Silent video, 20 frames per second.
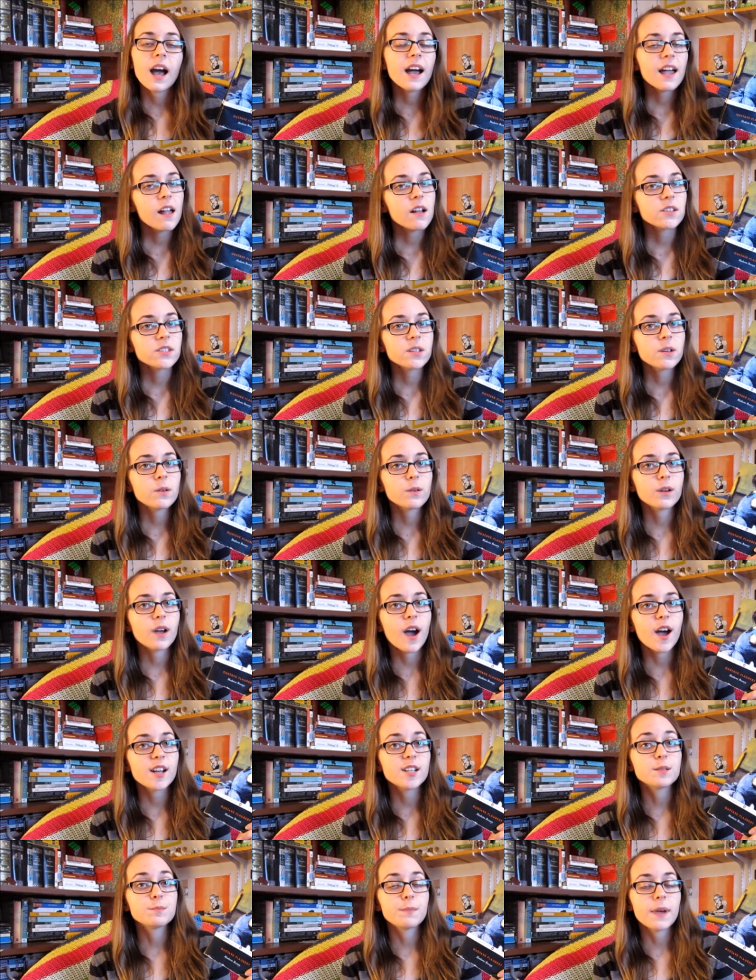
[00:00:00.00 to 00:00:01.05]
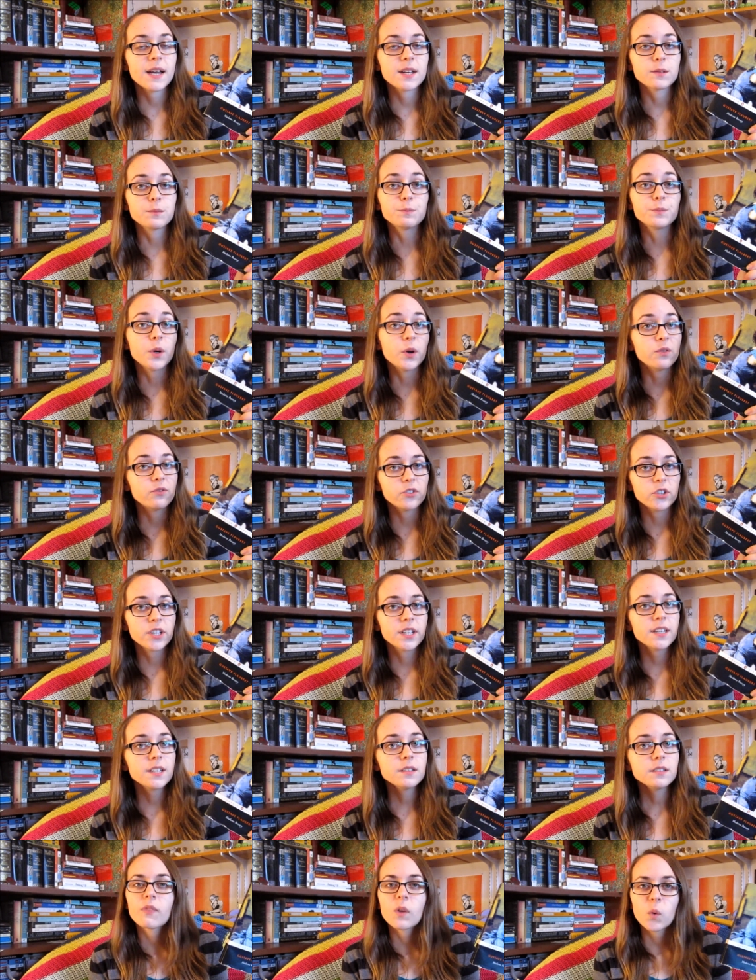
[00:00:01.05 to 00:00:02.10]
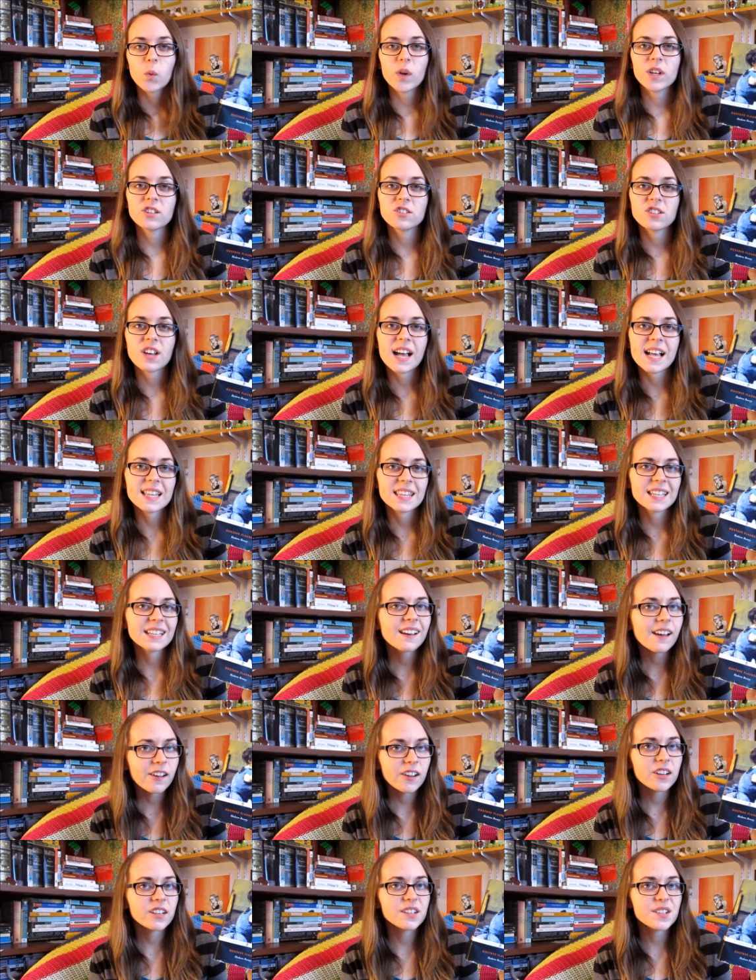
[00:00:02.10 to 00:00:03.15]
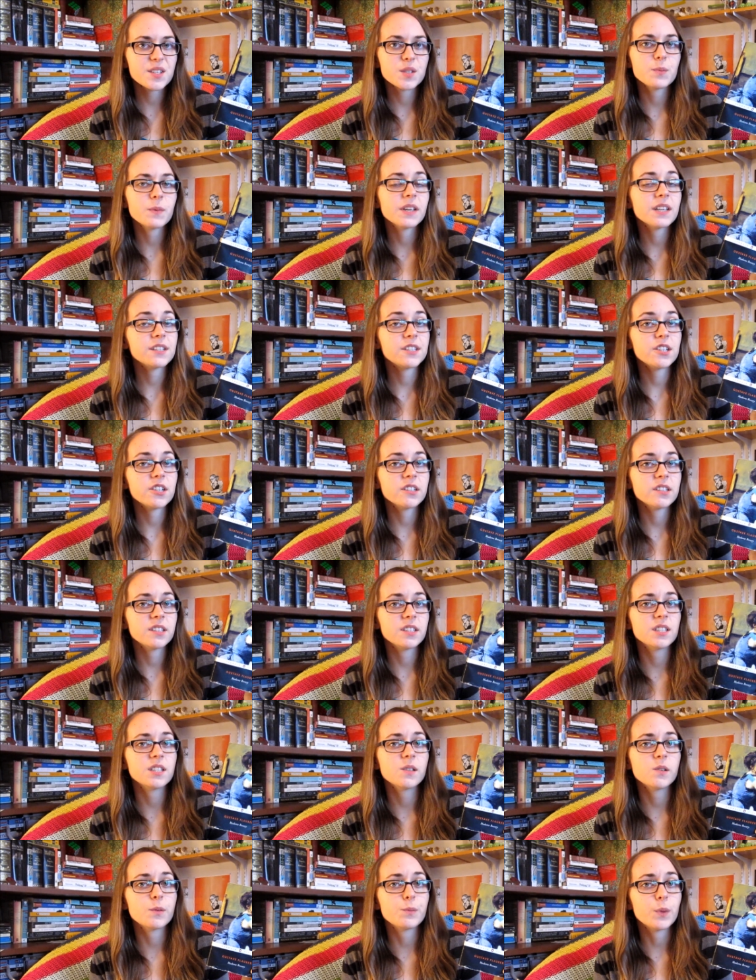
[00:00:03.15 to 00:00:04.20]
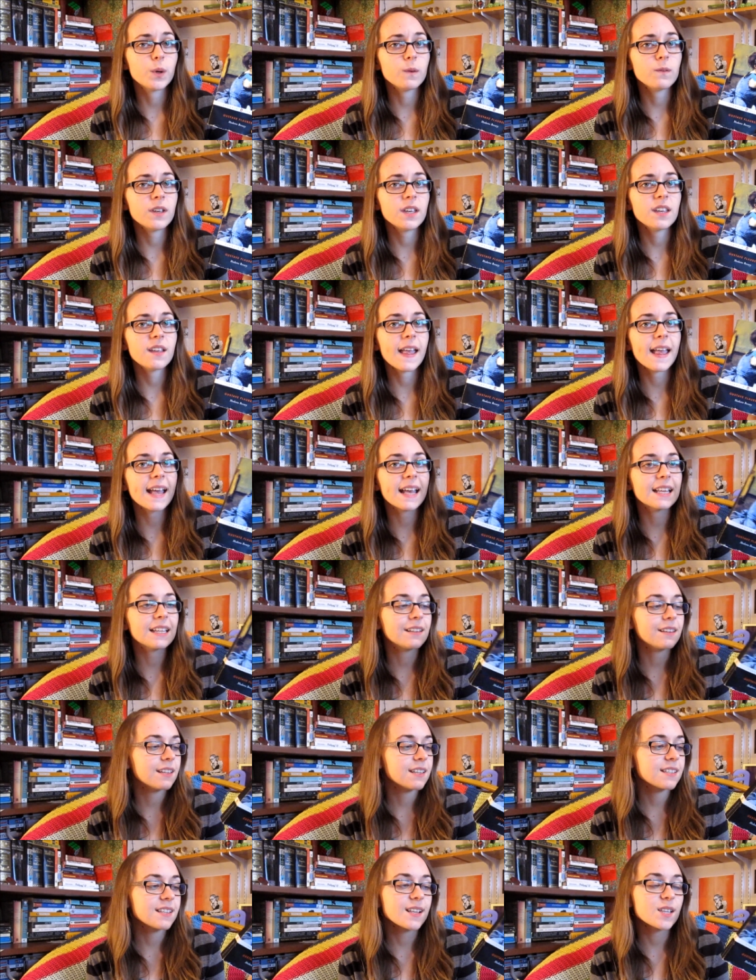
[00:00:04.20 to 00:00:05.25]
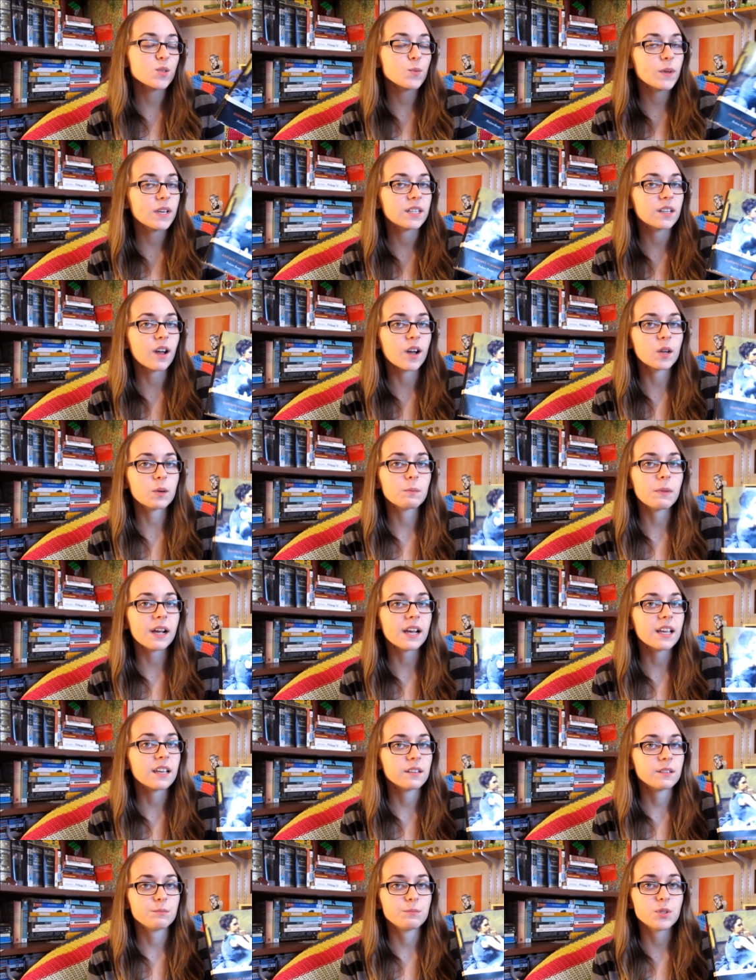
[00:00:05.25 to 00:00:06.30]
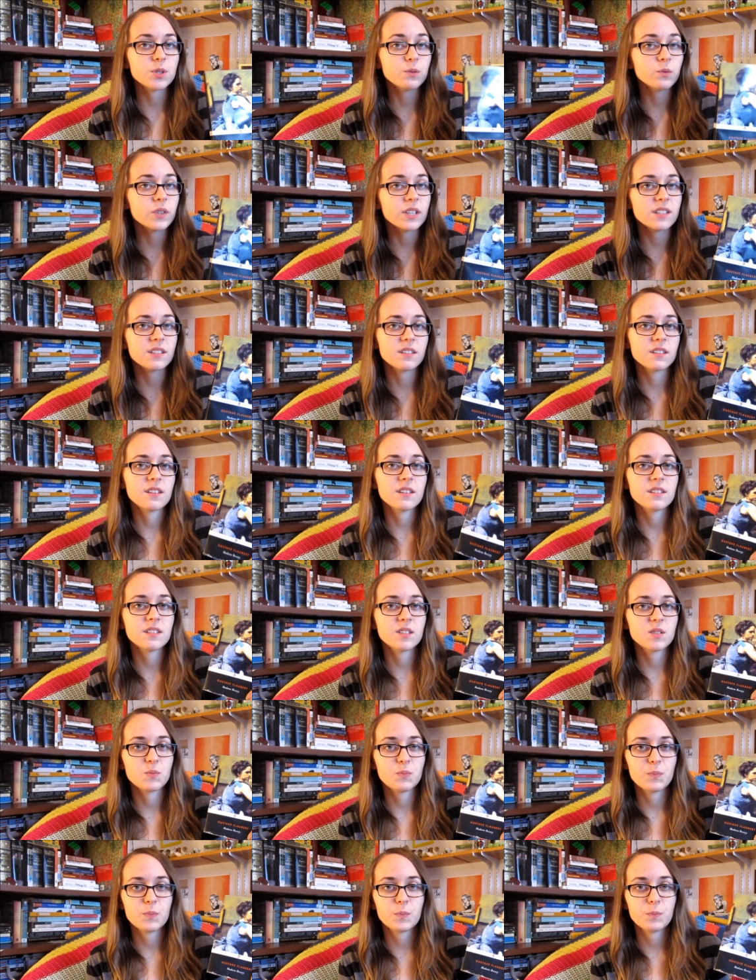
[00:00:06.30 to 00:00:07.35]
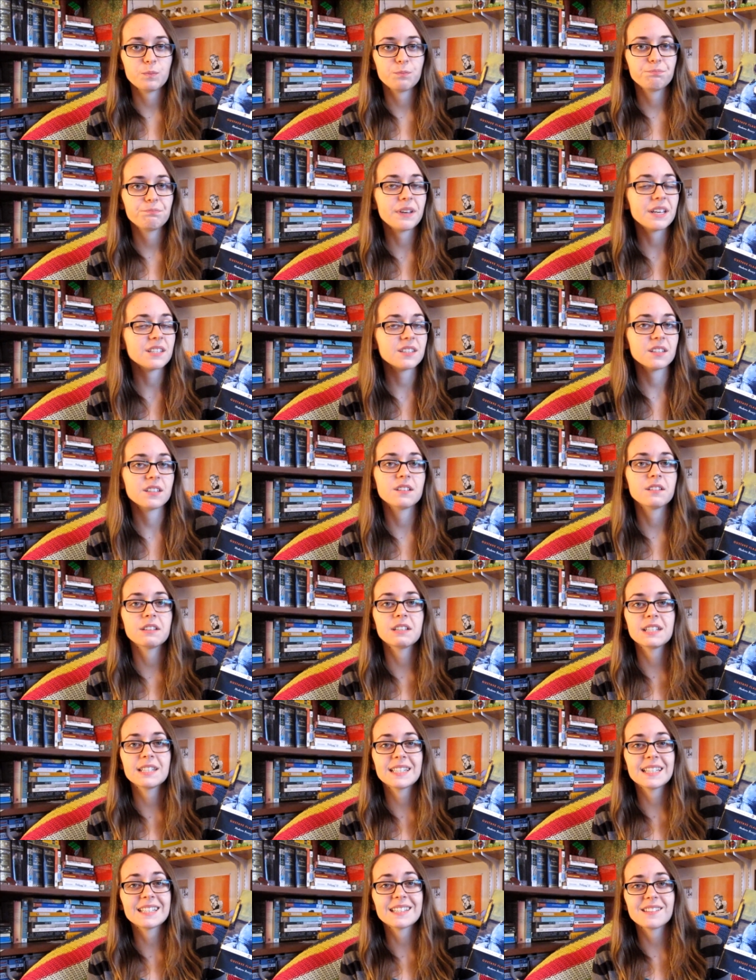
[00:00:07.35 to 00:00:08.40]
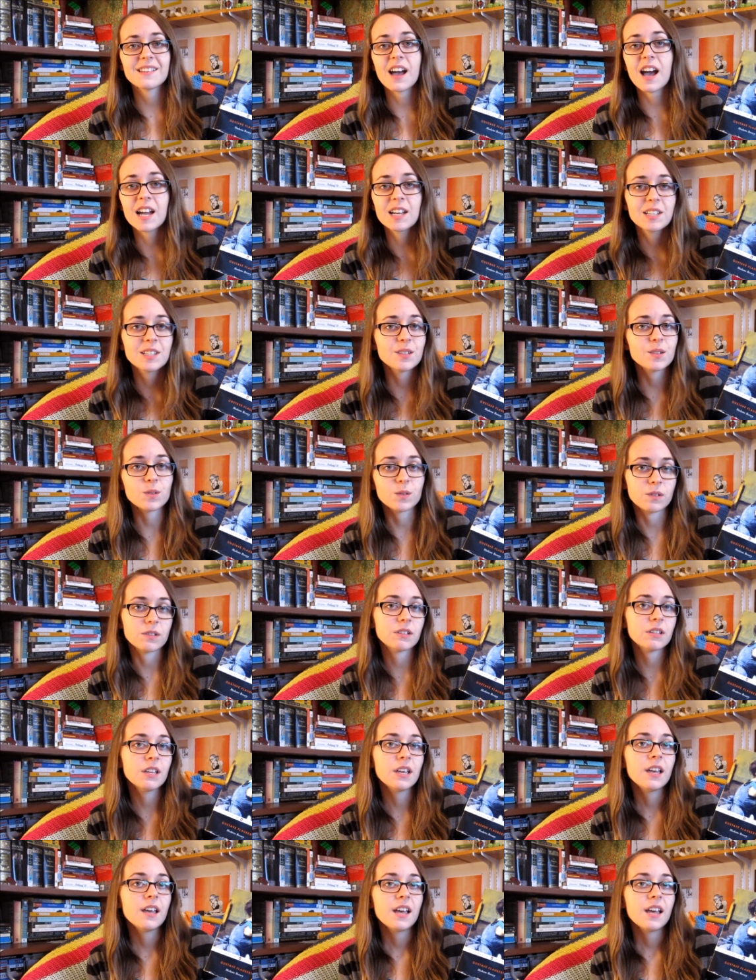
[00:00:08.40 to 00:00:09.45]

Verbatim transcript: I also got Madame Bovary, which I think I heard is being turned into a movie, and this has been on my to-reads list basically since high school,